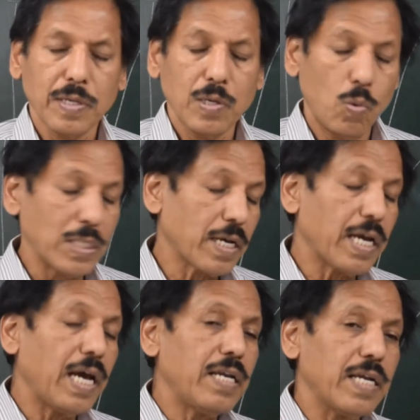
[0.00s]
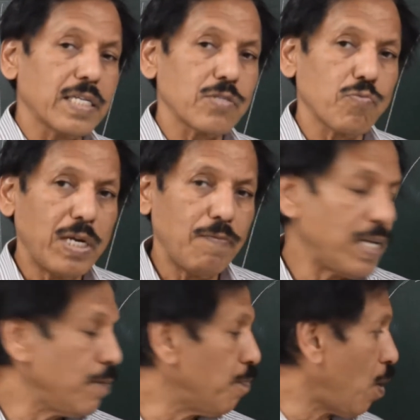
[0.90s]
Once again, it is very,
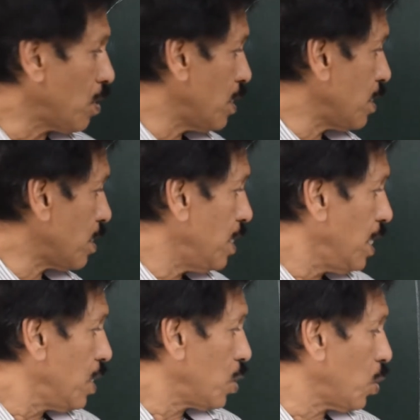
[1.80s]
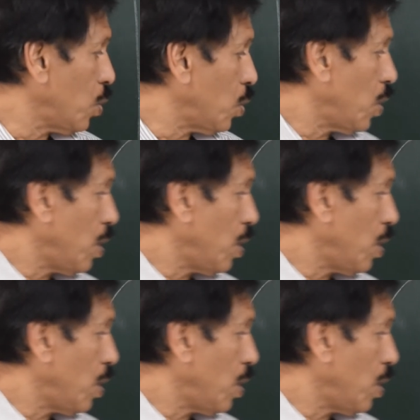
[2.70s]
very important to